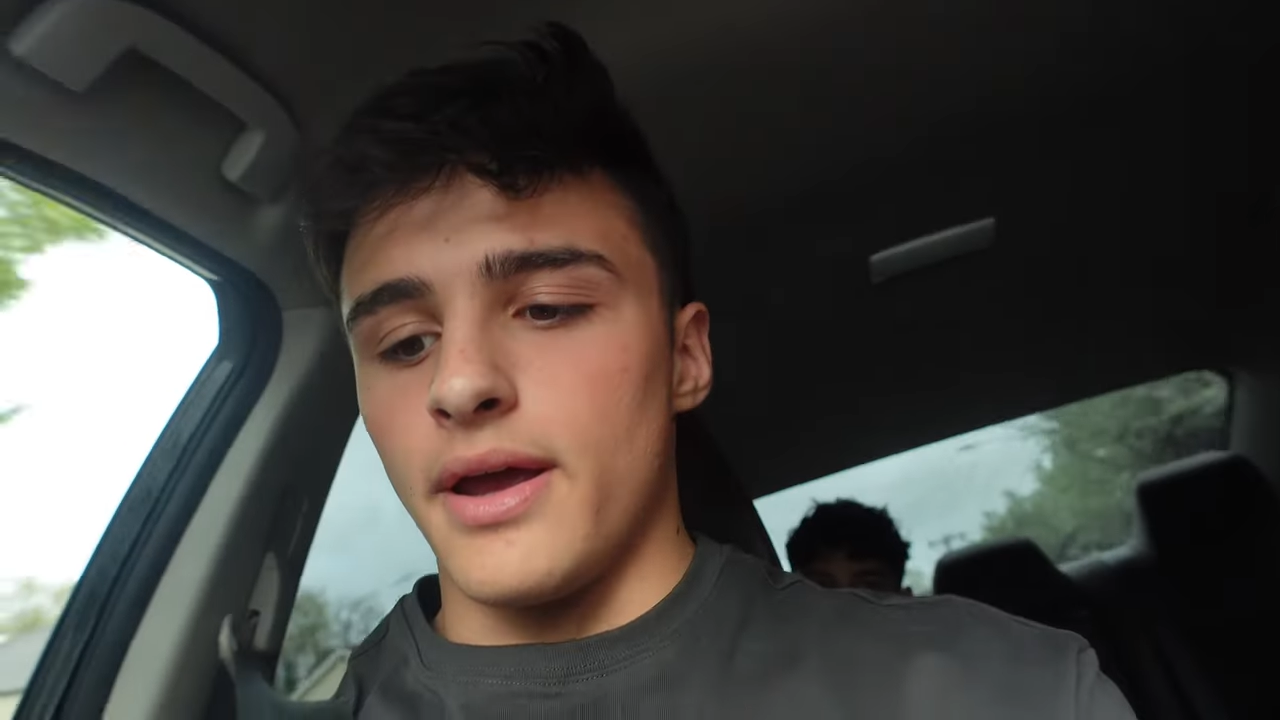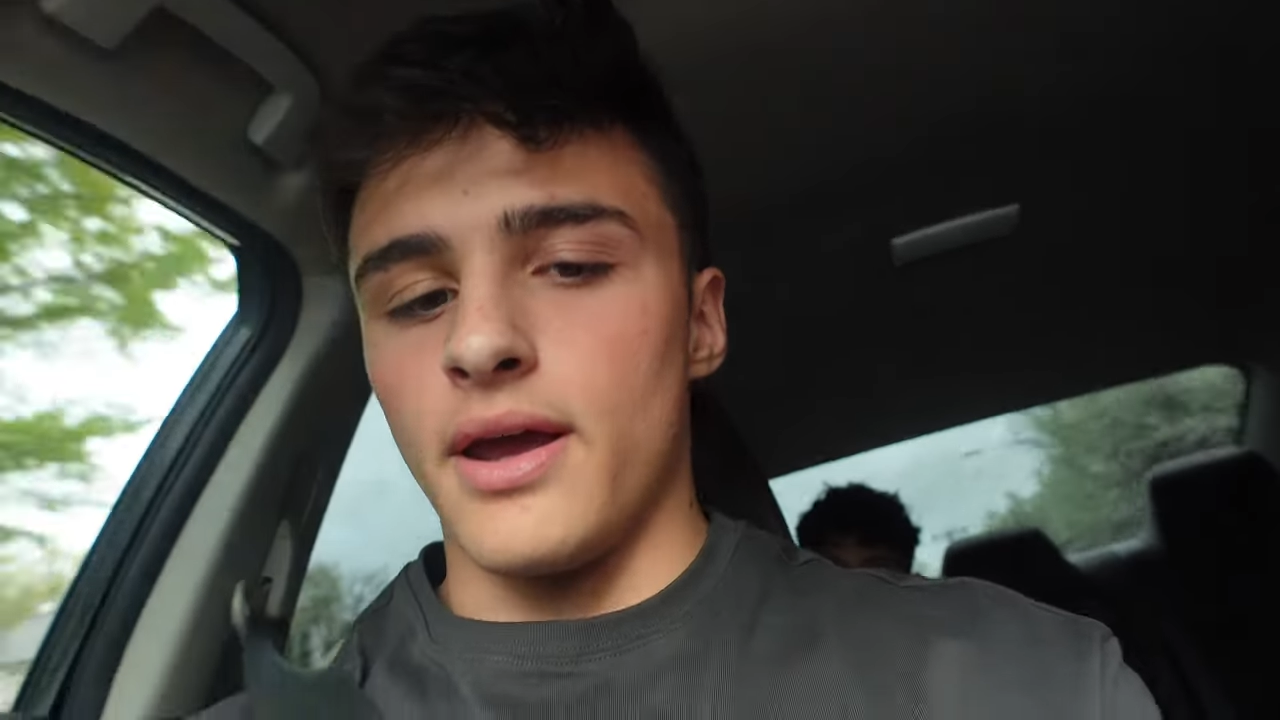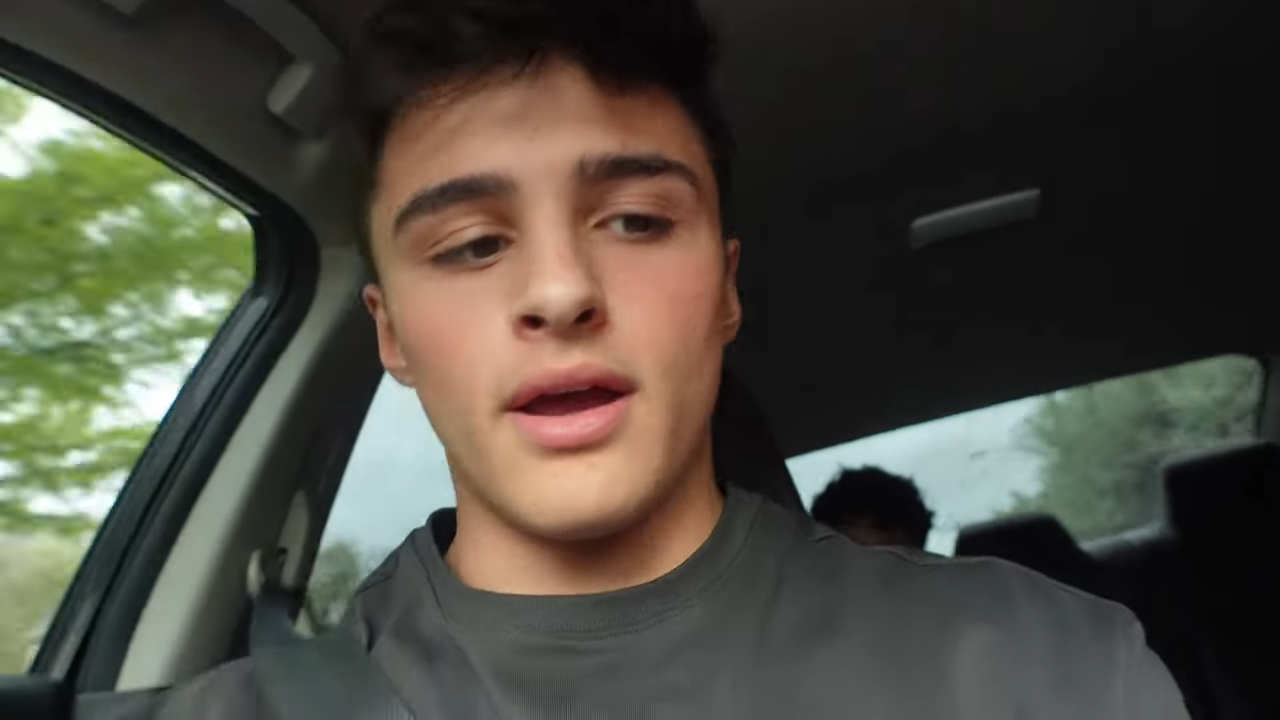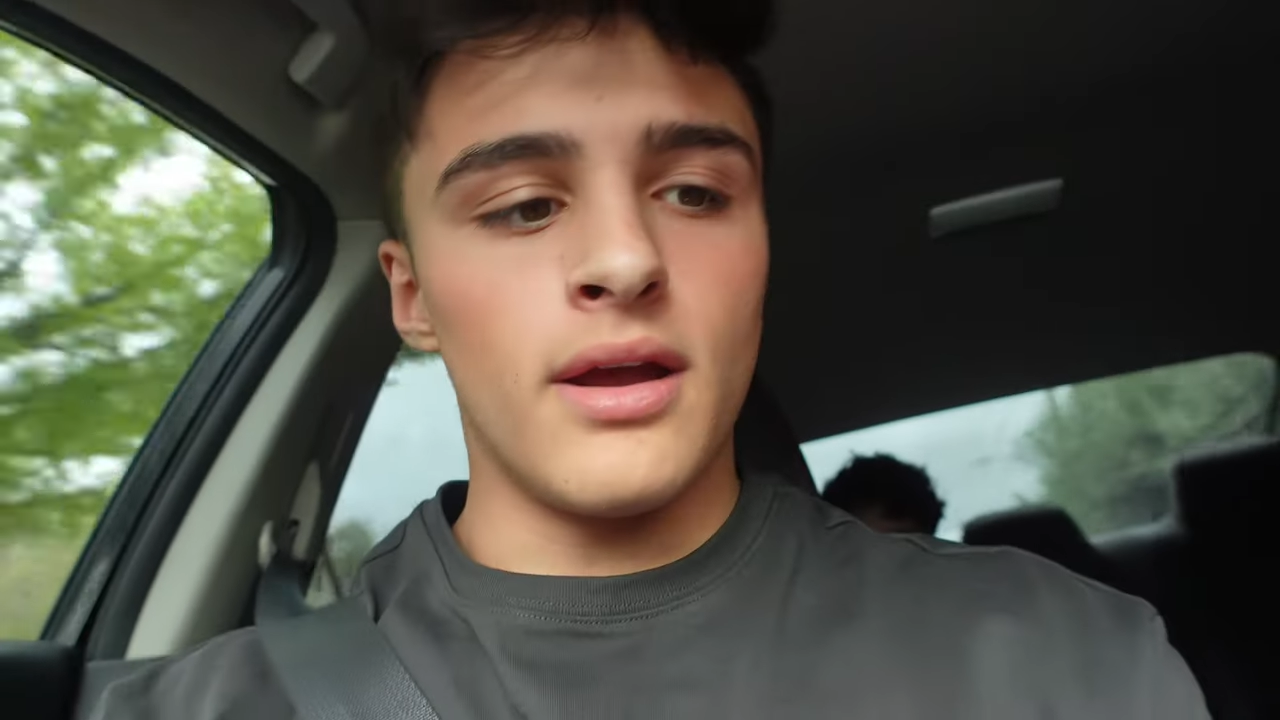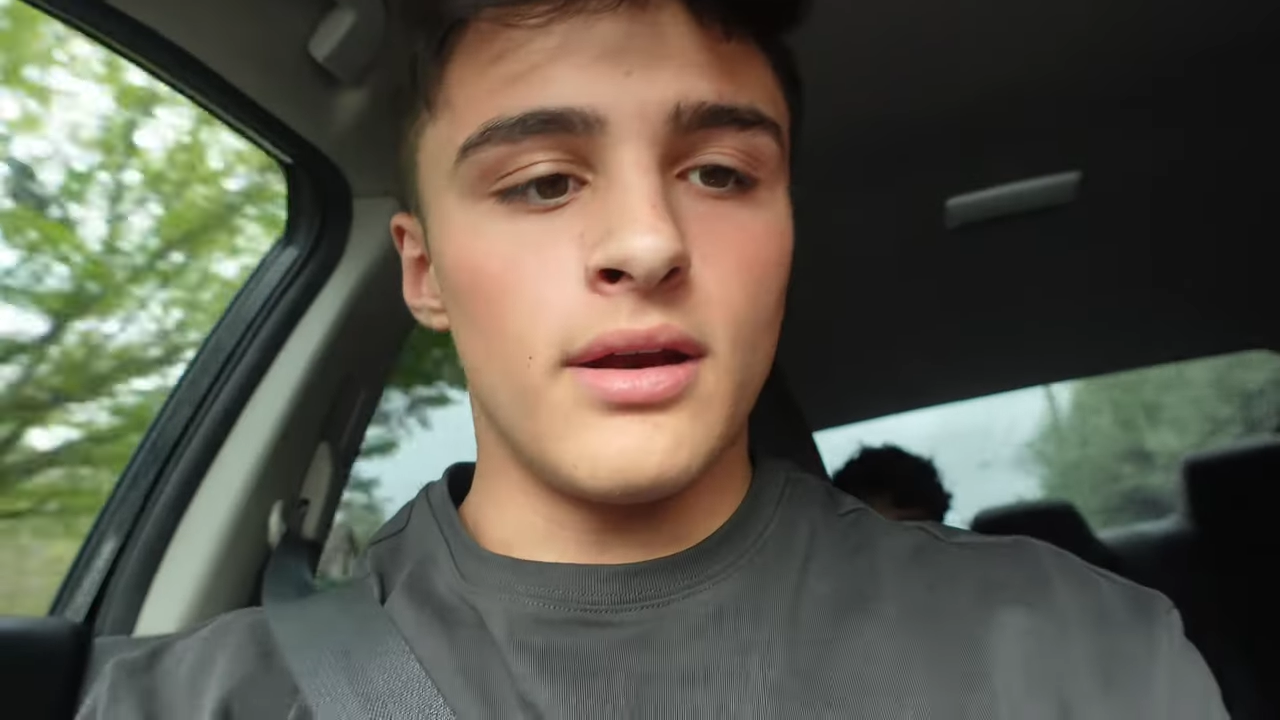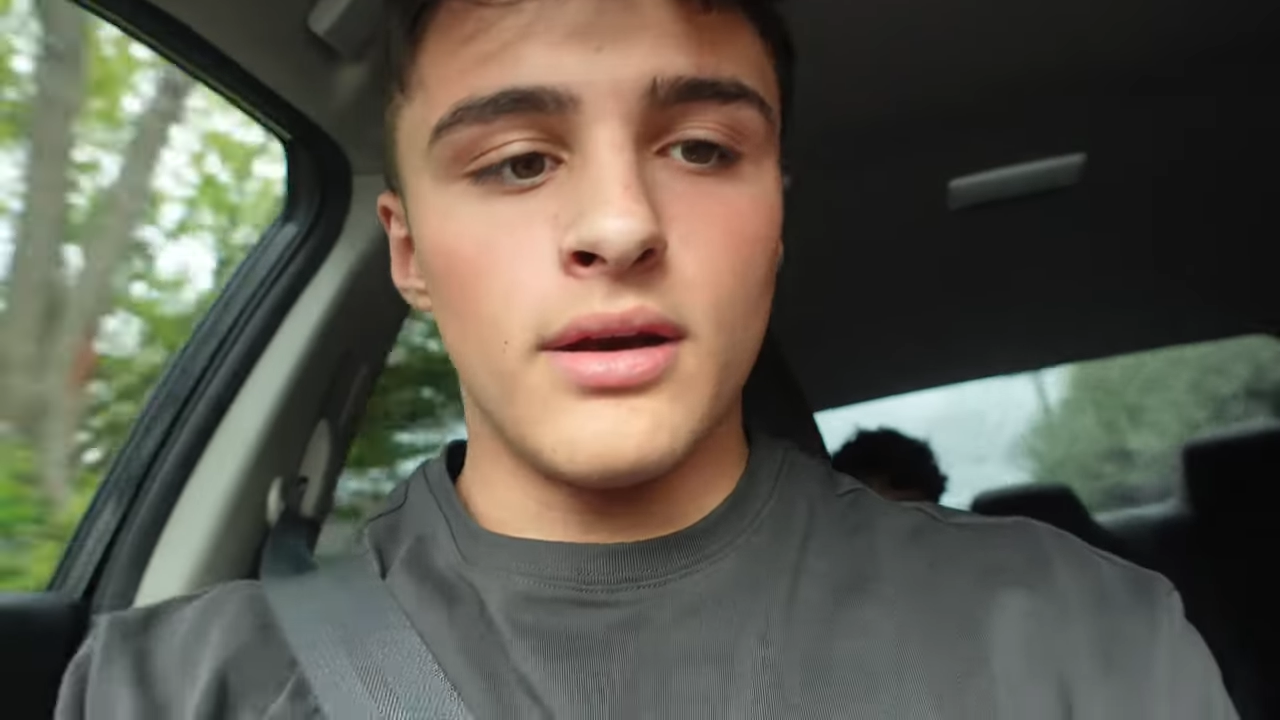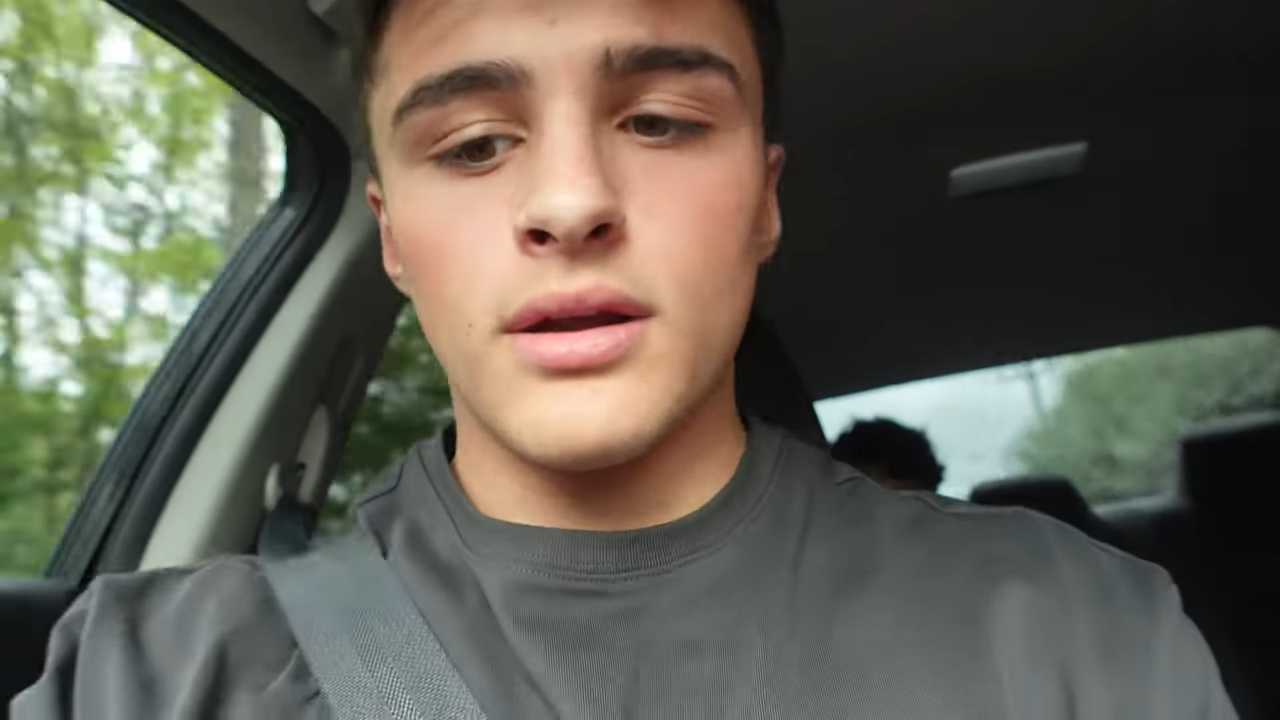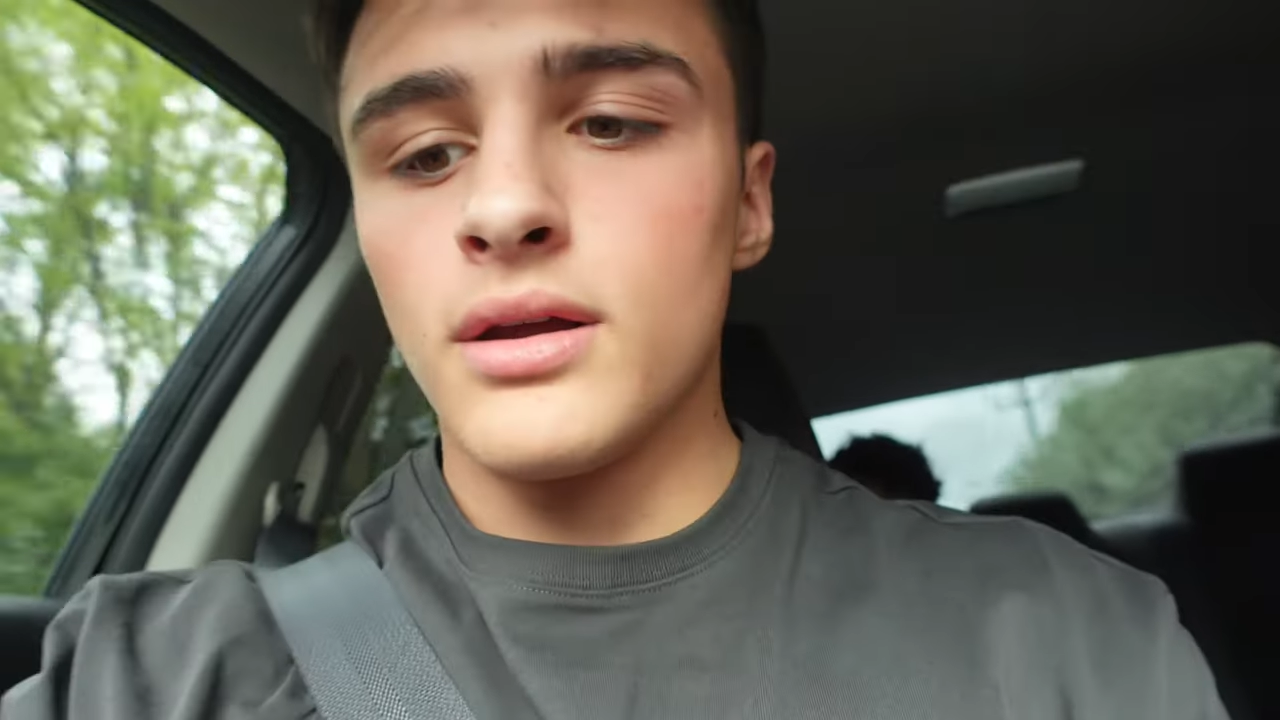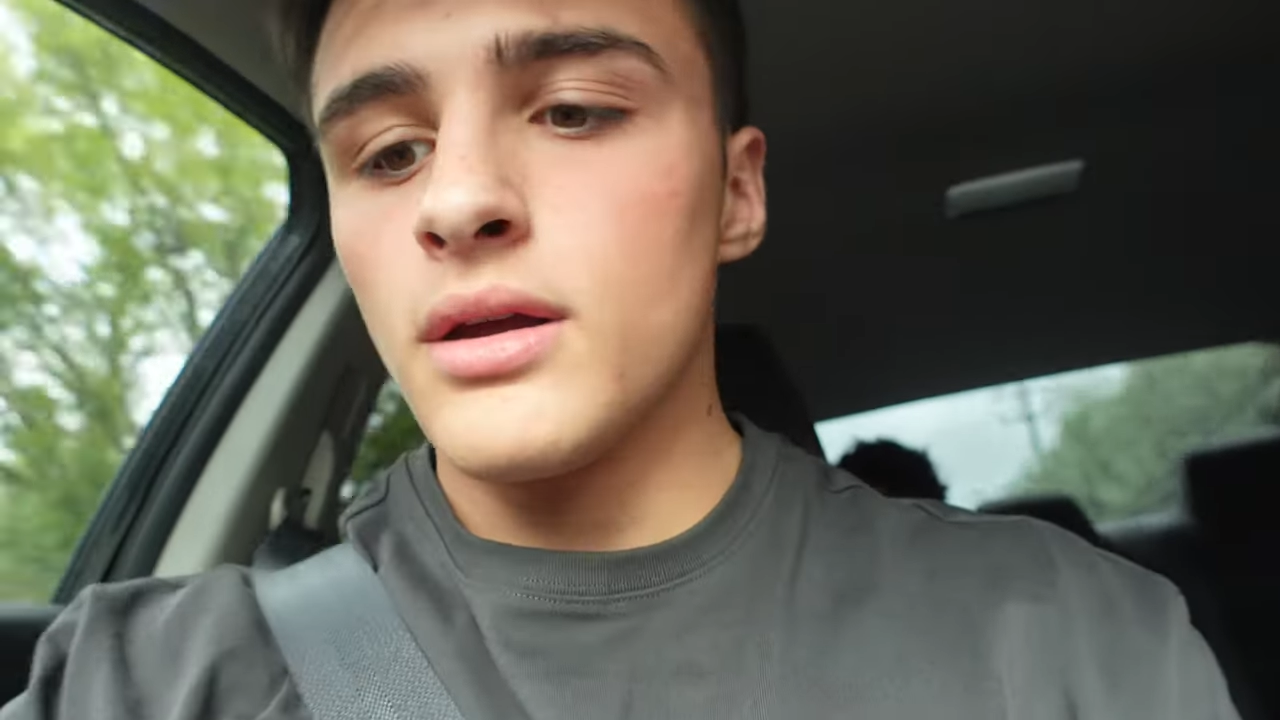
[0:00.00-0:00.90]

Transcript: And